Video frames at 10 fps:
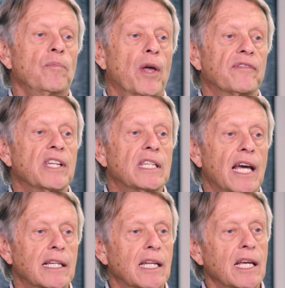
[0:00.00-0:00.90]
of
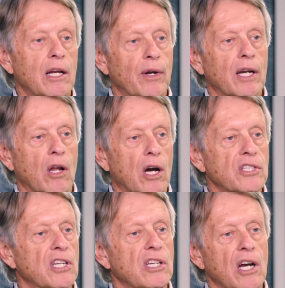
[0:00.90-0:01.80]
detecting hearing
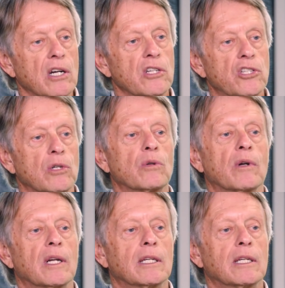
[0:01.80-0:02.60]
loss in young children.